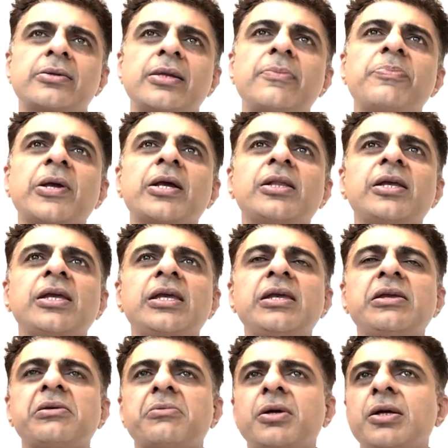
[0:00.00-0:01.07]

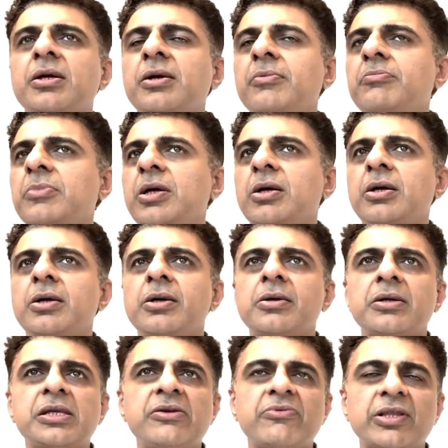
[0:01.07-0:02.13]
Typically,
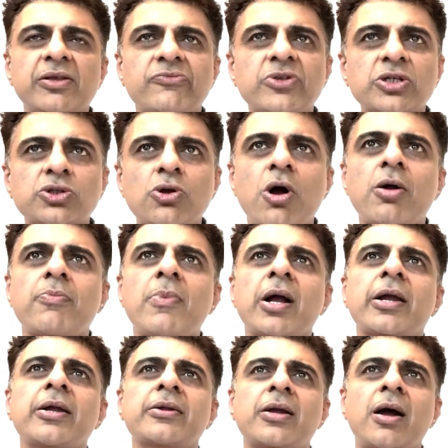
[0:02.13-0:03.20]
even if the stock
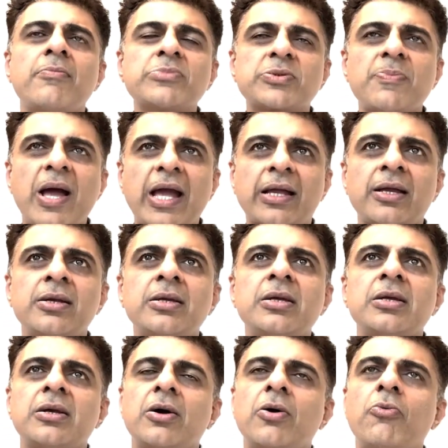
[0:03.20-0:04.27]
market comes back,
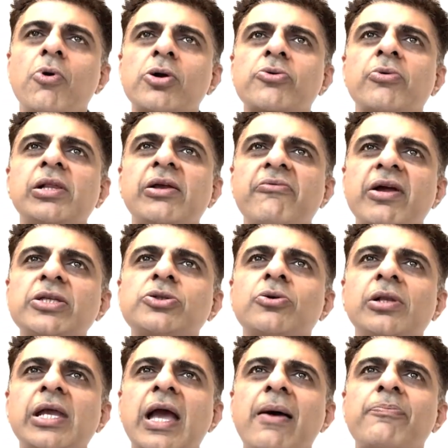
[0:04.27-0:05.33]
what will
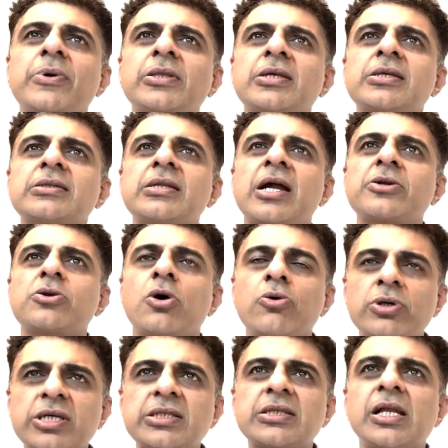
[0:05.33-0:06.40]
eventually happen is that
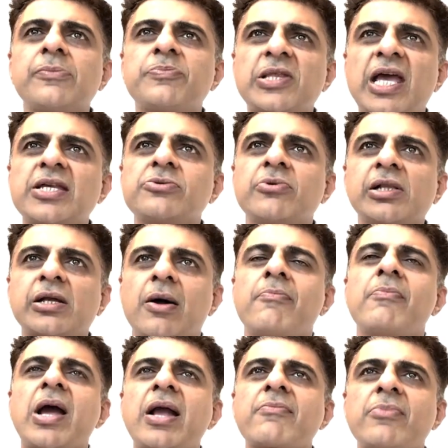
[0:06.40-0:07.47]
your original price will
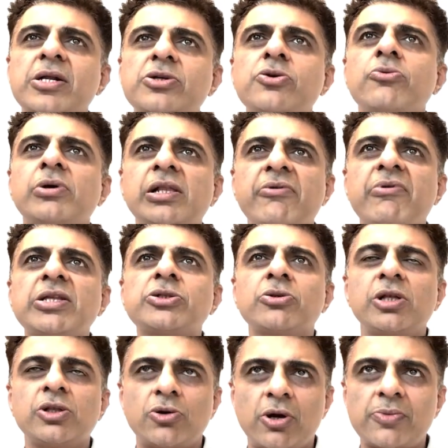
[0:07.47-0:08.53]
come back, but you will
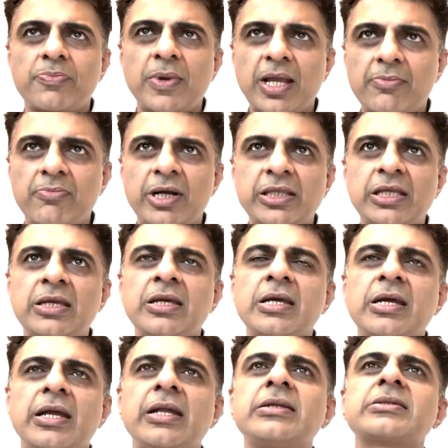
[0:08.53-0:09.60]
eventually not make money.
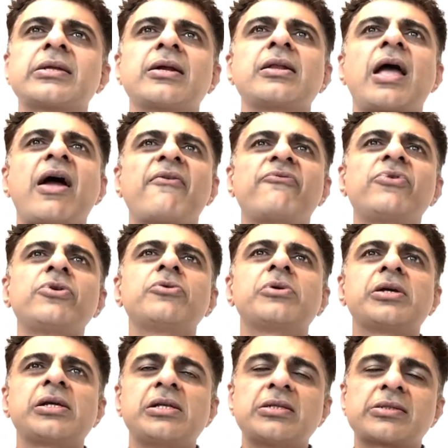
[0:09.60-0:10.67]
Instead,
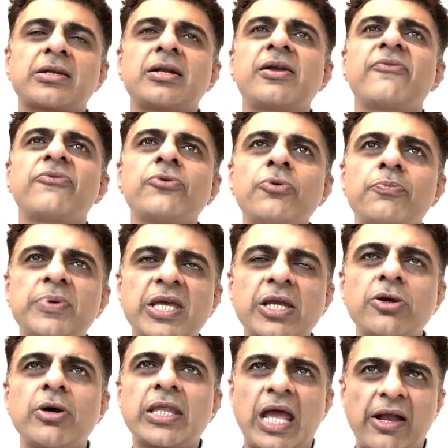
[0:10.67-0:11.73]
if you
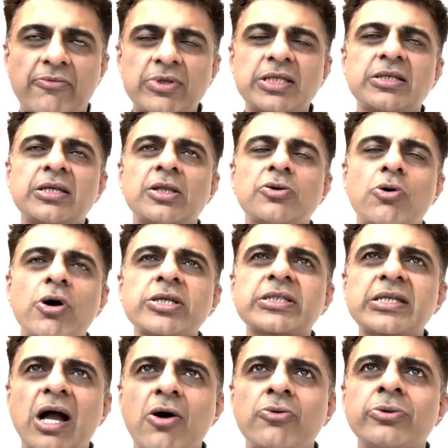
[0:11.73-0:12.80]
bring your acquisition
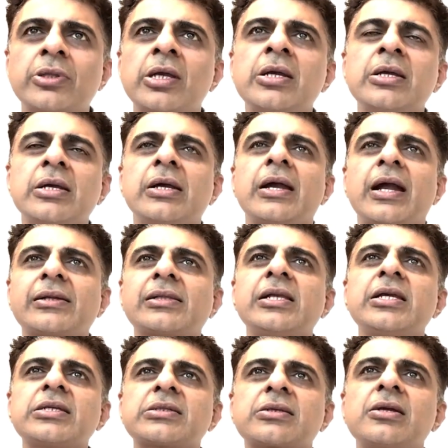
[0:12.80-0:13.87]
cost down, at
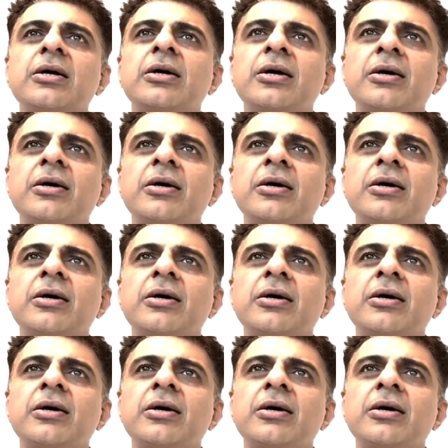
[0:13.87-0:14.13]
least